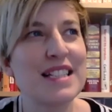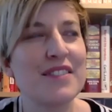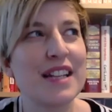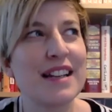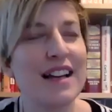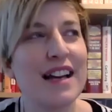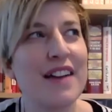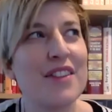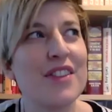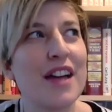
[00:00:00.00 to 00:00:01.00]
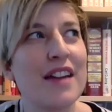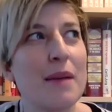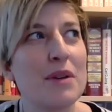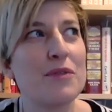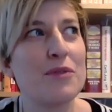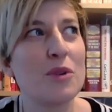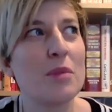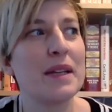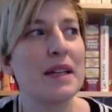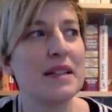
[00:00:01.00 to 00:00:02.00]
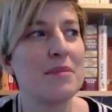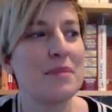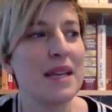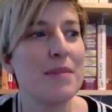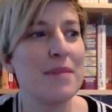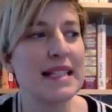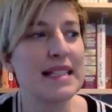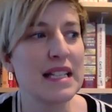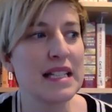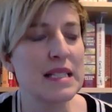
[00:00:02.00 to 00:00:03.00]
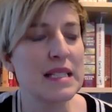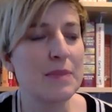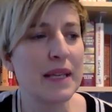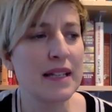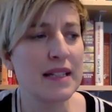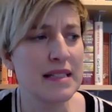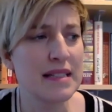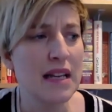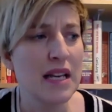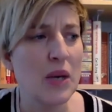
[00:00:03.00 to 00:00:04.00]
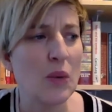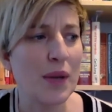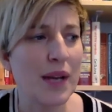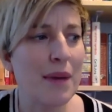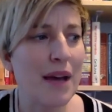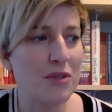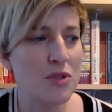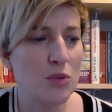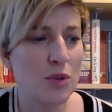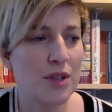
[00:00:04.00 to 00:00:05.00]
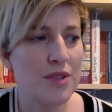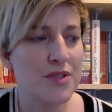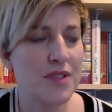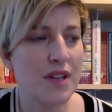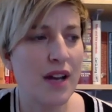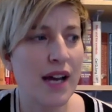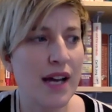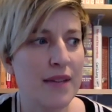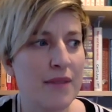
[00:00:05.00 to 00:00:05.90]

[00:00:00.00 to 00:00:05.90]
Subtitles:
I haven't thought of that before, but it makes sense, because when I'm outdoors, I am